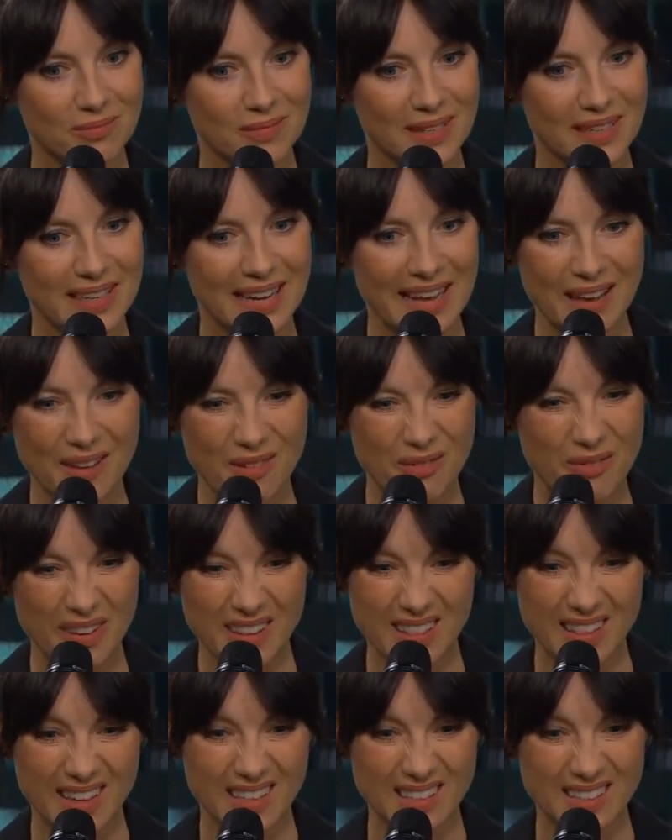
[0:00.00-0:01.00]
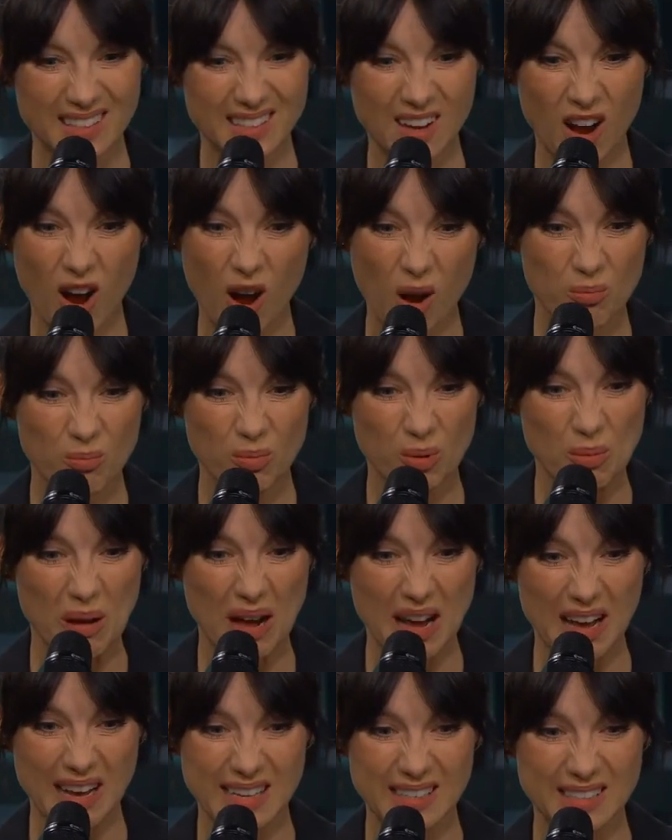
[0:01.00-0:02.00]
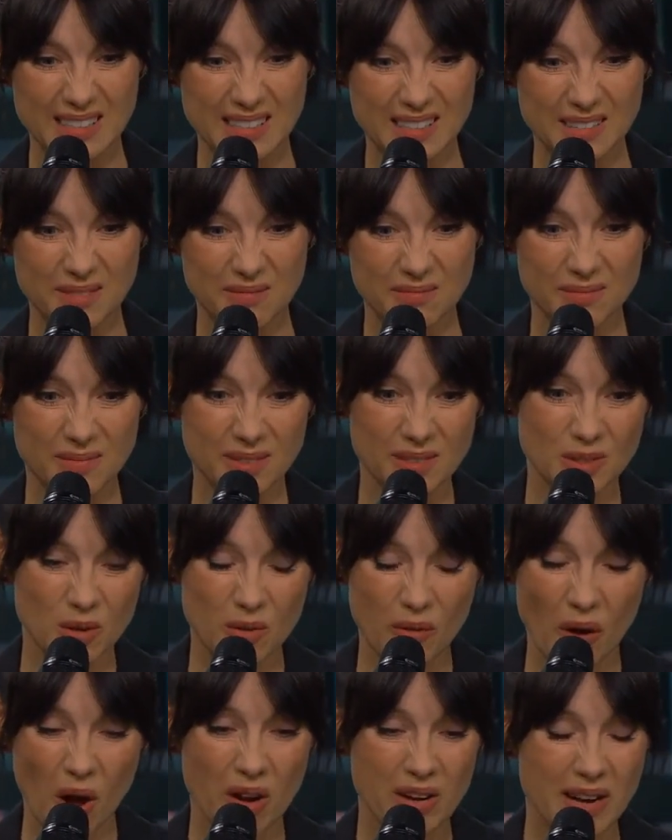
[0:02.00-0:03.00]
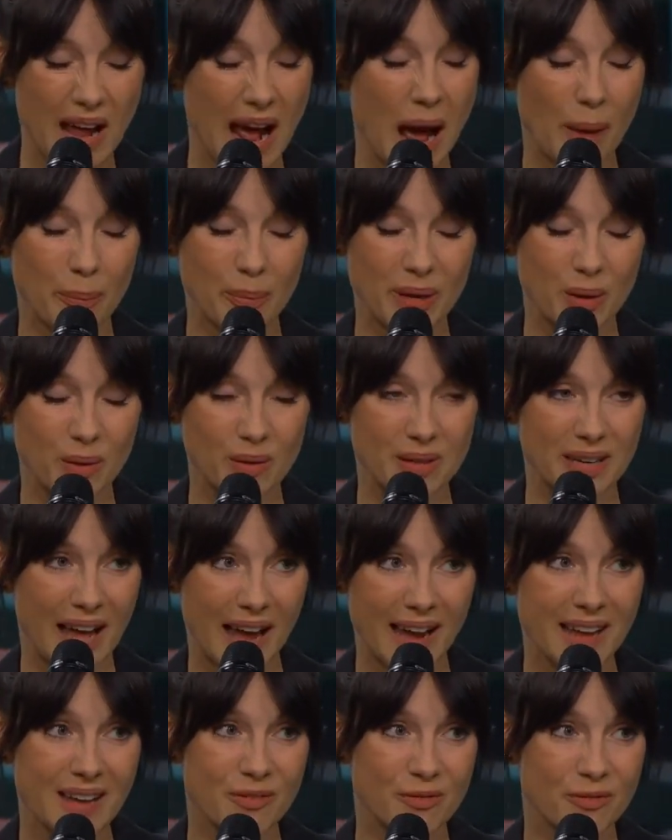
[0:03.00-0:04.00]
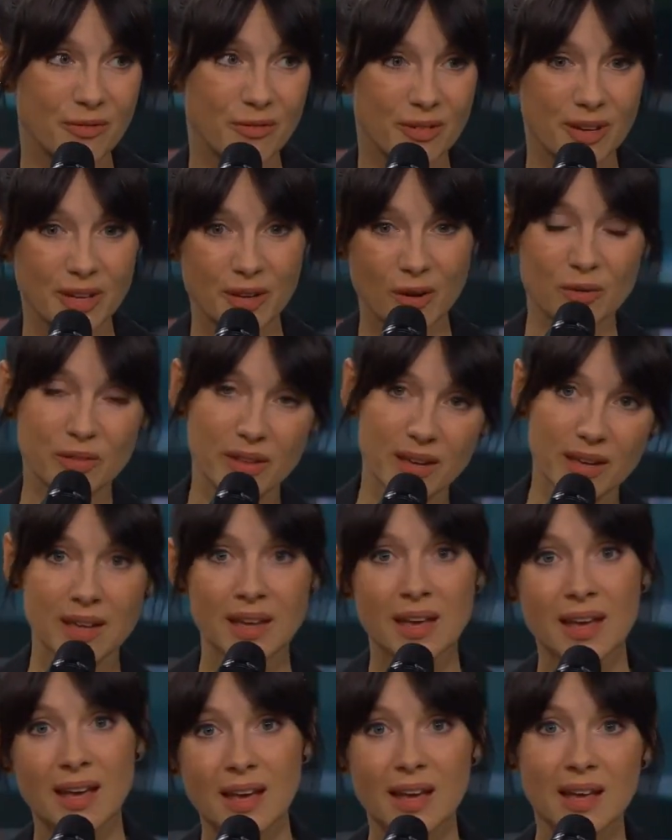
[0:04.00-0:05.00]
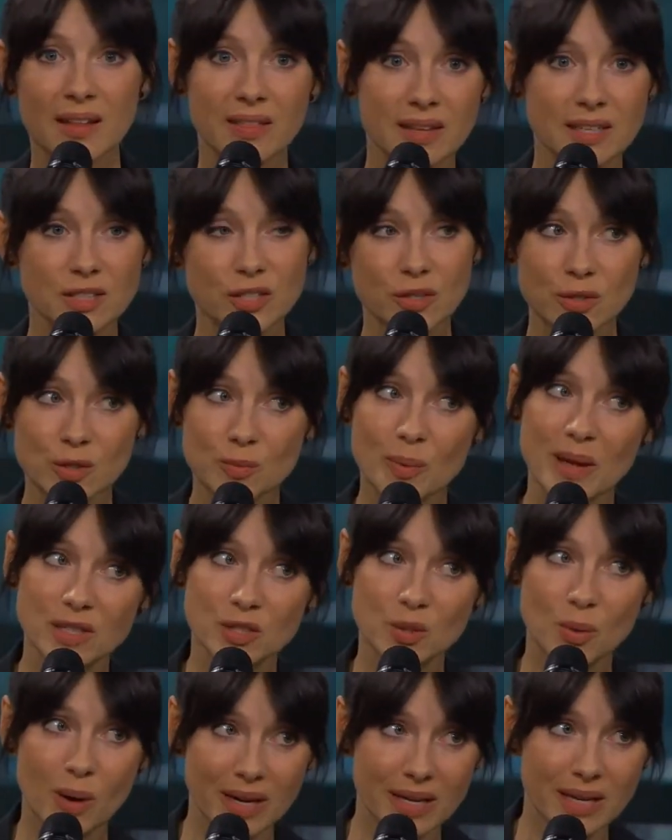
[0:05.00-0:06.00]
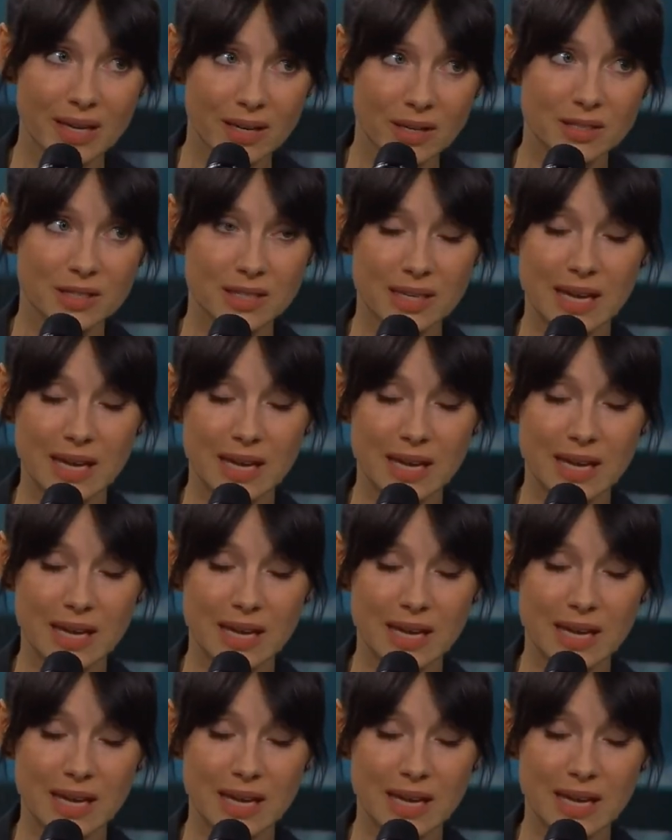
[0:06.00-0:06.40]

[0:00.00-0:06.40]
live in this compromised, sort of unhappy life. You know, they they do spend 20 years